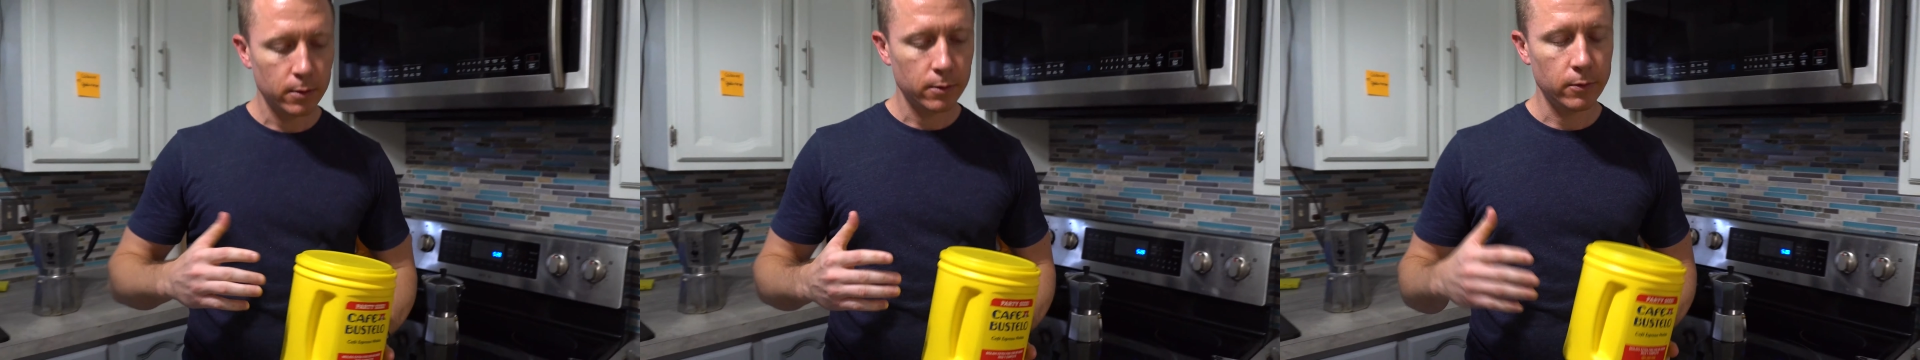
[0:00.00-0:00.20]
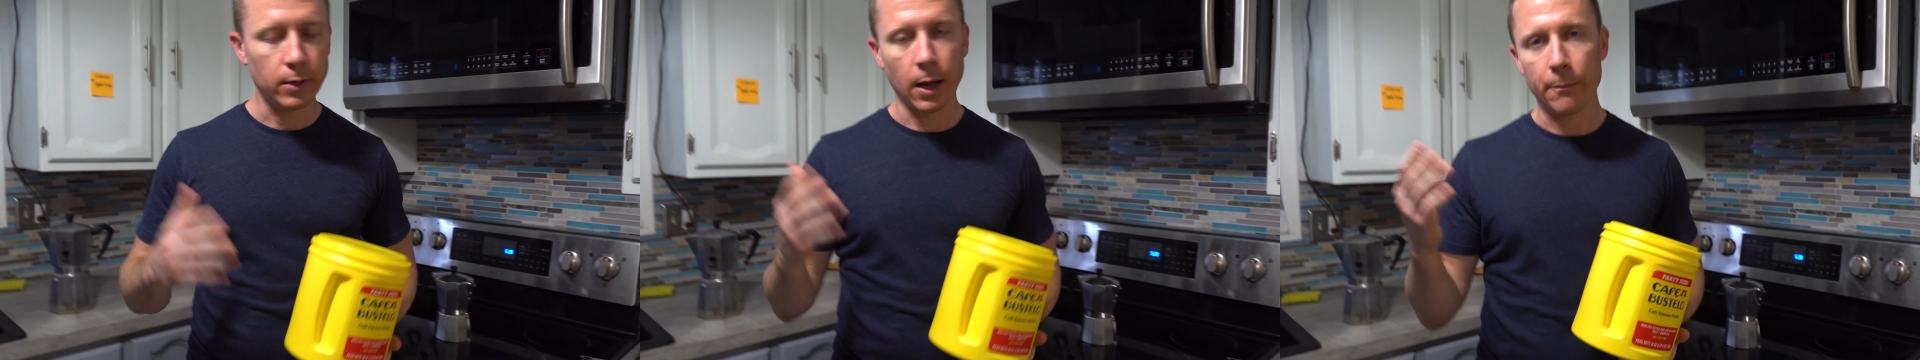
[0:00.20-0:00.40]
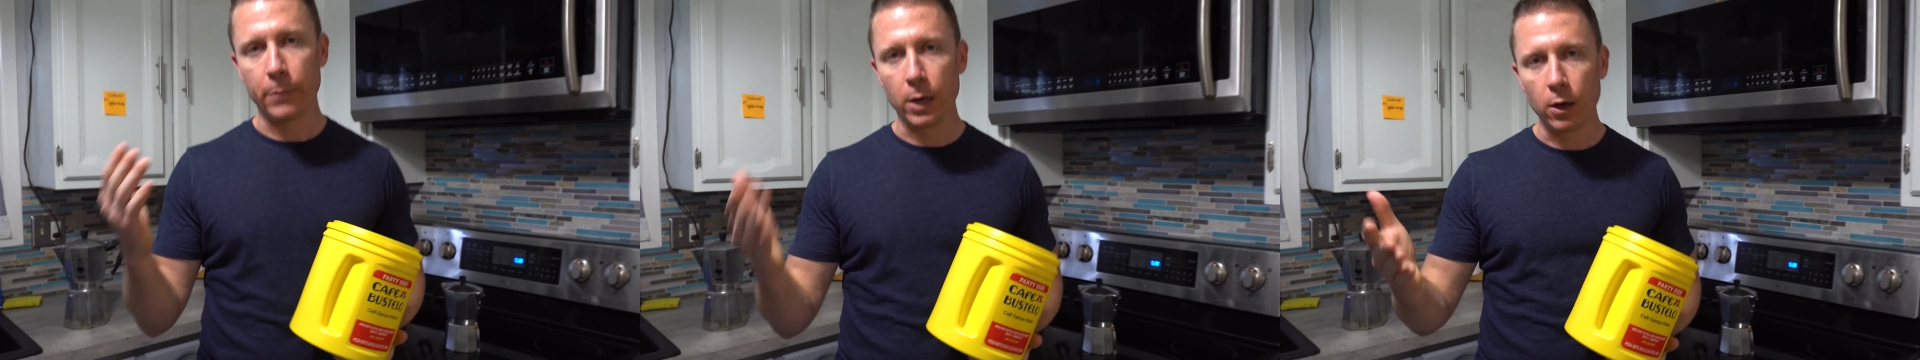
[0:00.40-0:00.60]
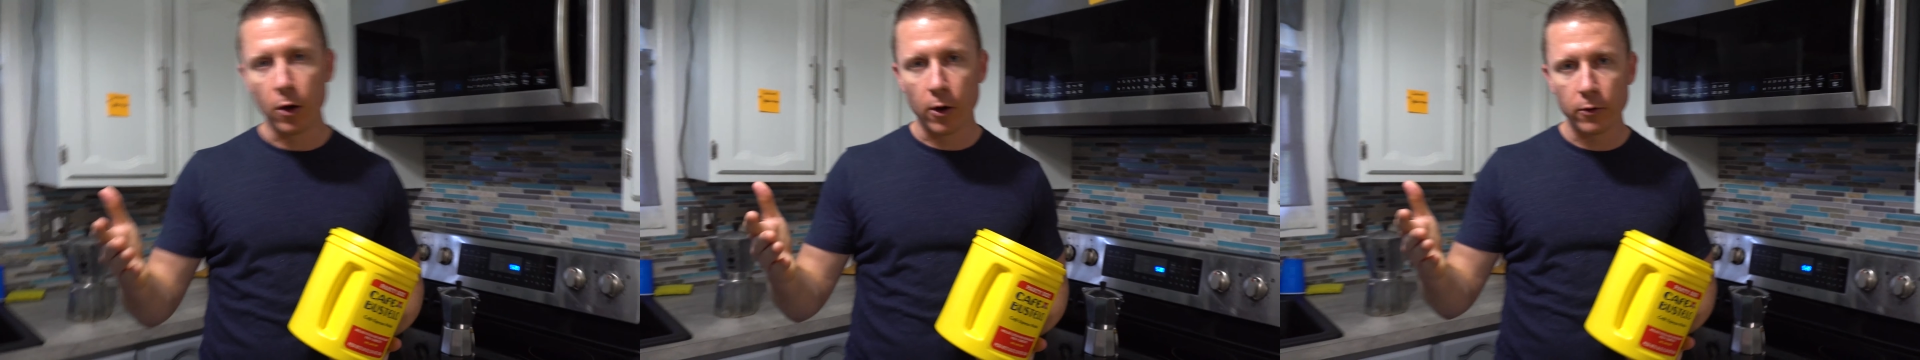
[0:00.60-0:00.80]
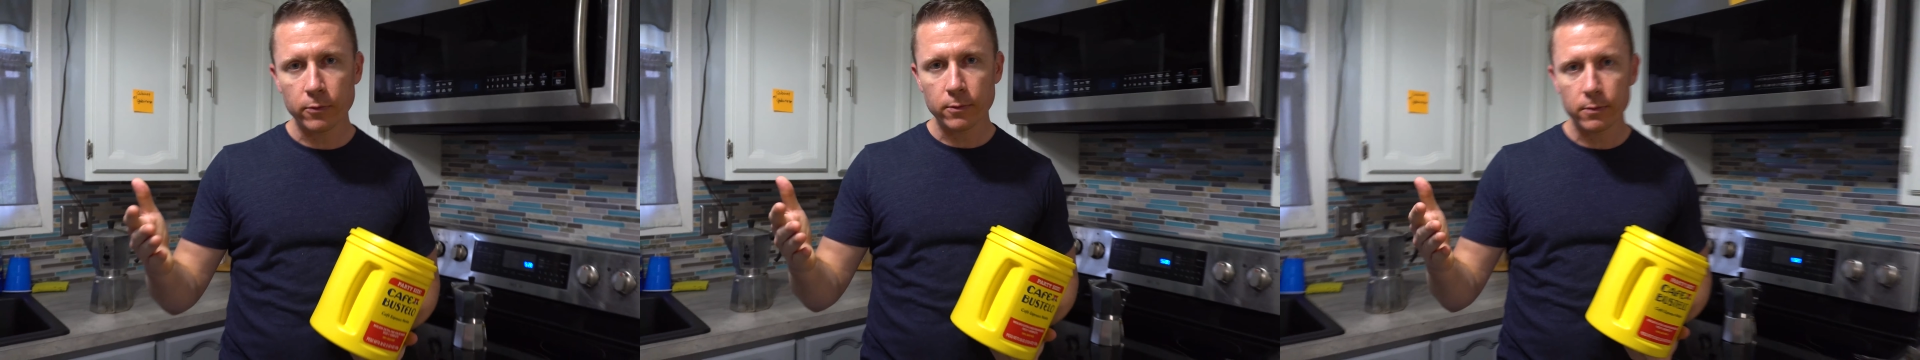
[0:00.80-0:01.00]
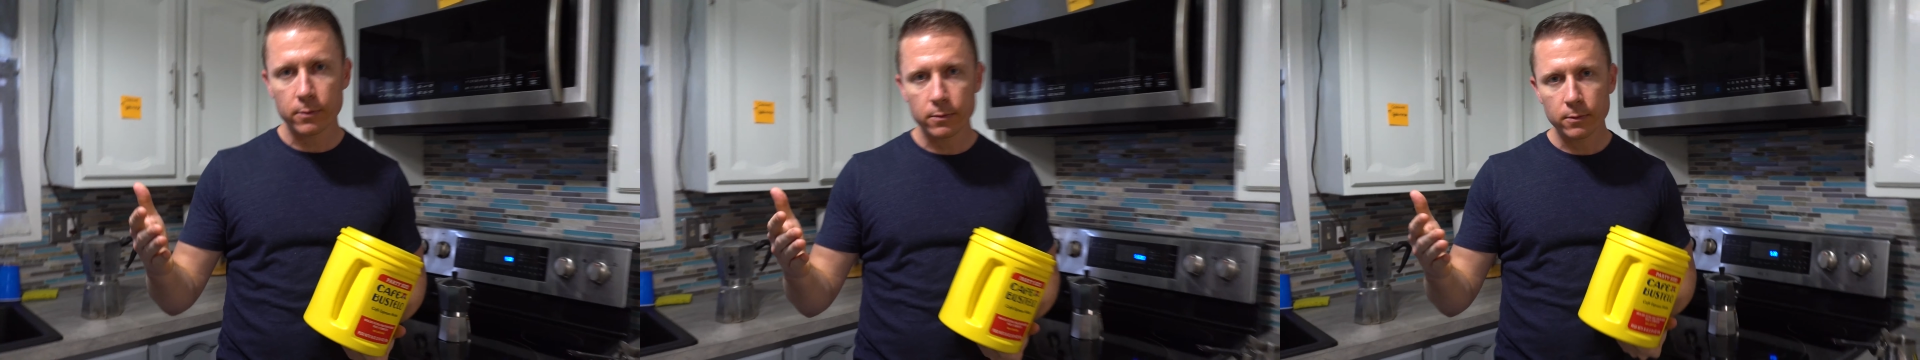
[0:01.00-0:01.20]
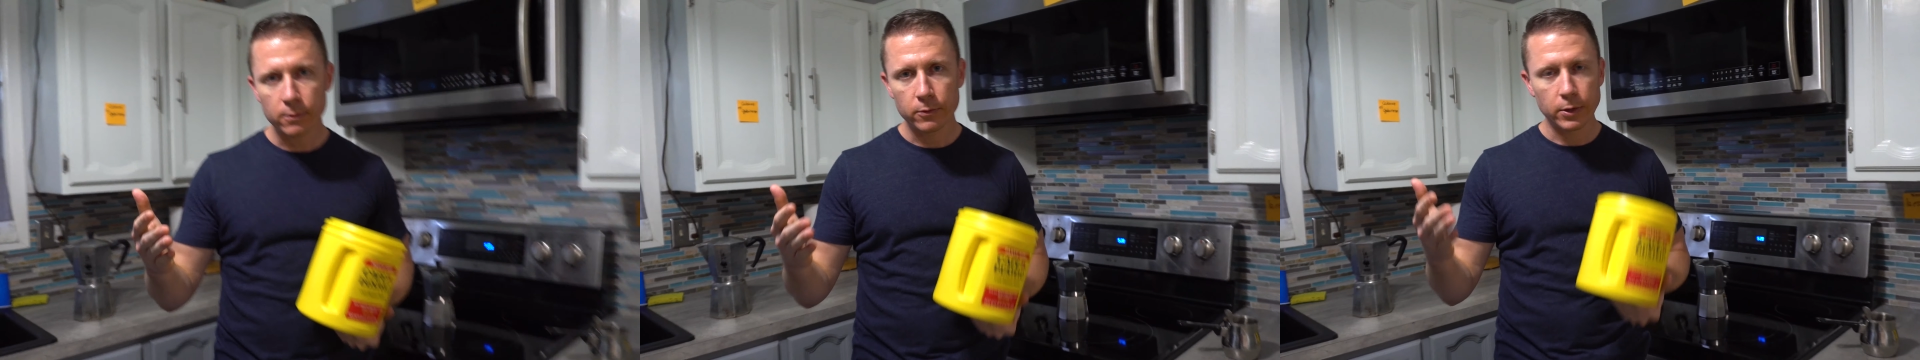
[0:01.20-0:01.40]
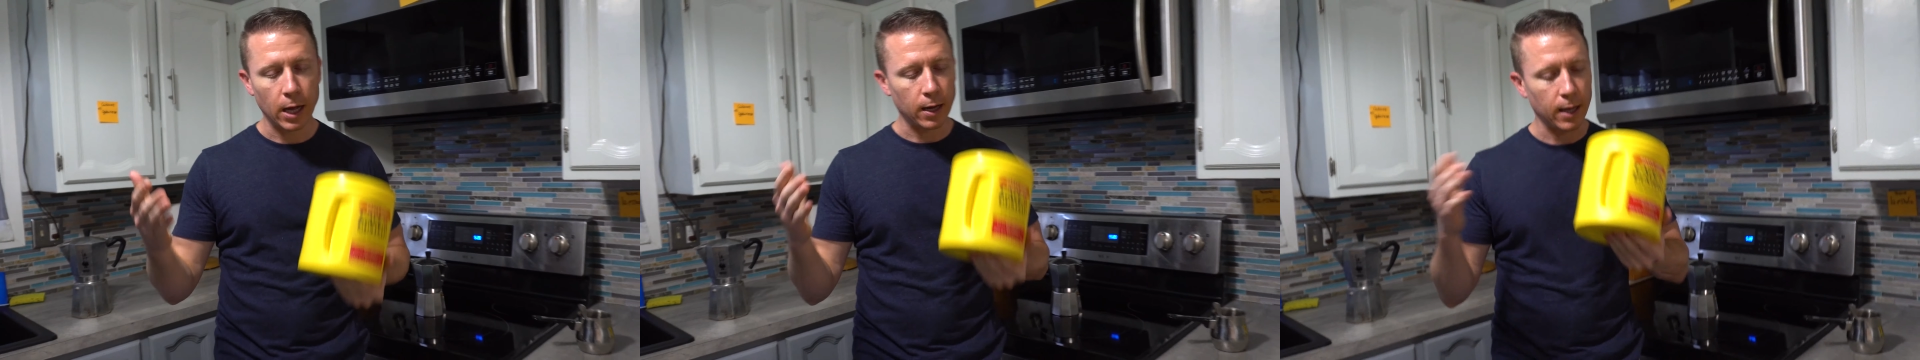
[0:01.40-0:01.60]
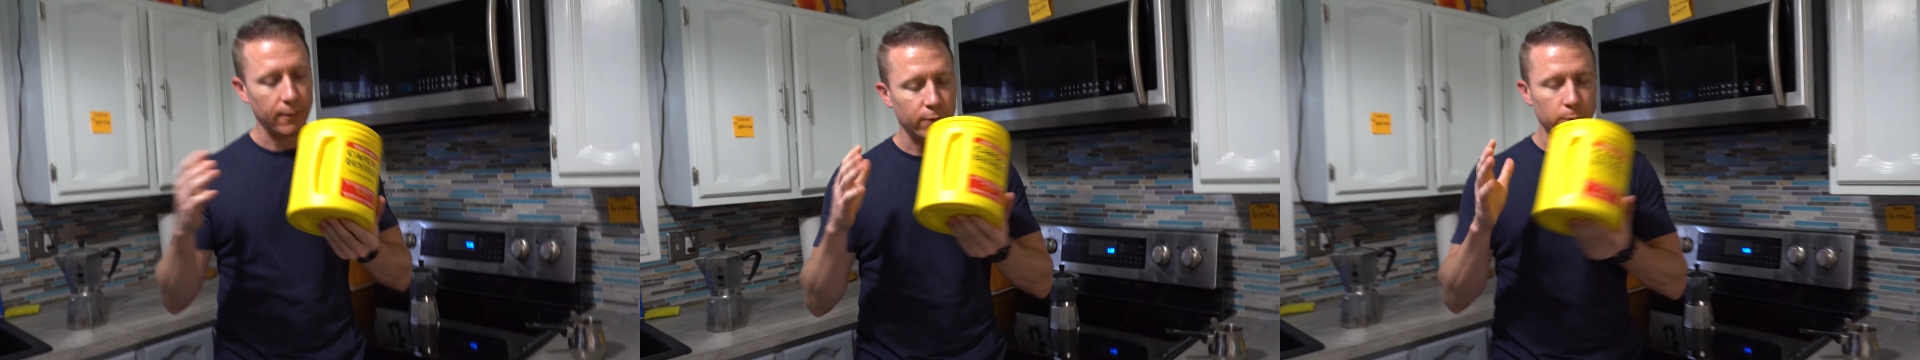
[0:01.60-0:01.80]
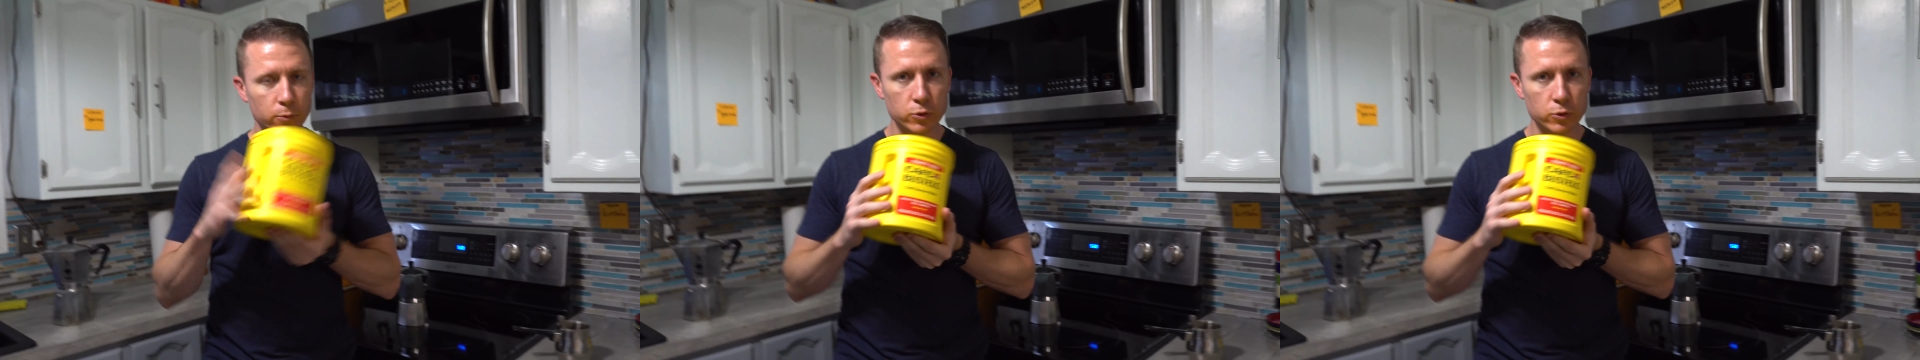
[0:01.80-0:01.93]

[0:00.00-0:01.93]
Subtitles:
You got Pilon, you got Café